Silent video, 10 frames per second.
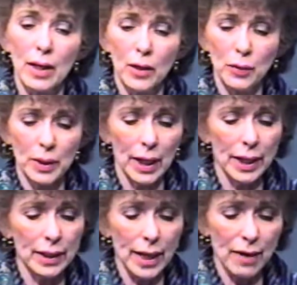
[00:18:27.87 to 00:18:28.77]

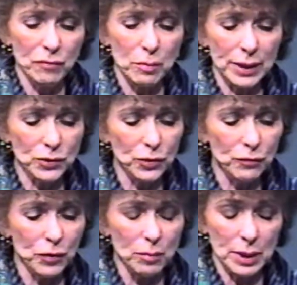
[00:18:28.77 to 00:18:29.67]
Okay, an affirmation
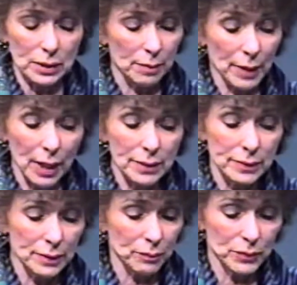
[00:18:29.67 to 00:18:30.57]
of humanism. I, ah,
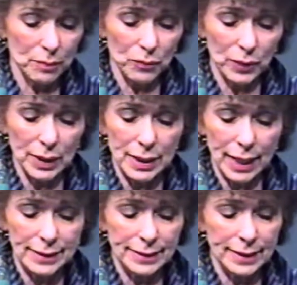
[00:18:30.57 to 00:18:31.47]
there are some really
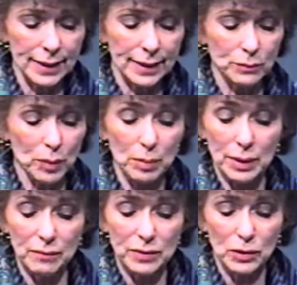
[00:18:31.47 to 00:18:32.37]
nice things. We
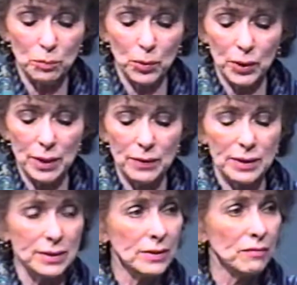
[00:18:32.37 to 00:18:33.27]
believe in supporting the
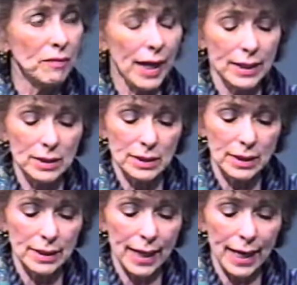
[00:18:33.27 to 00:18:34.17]
disadvantaged
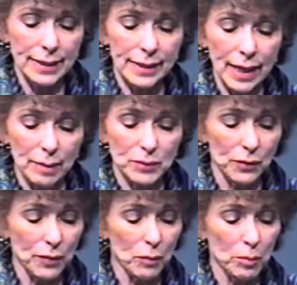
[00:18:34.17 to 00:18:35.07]
and the handicapped
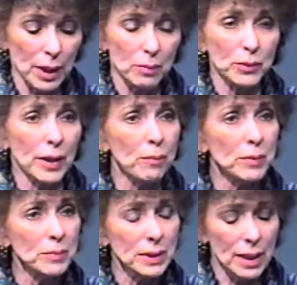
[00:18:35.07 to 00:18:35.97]
so they will be able to help
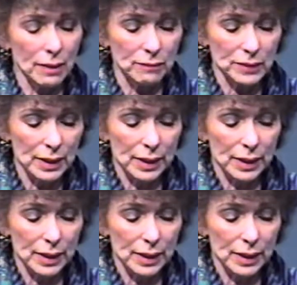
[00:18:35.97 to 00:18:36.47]
themselves.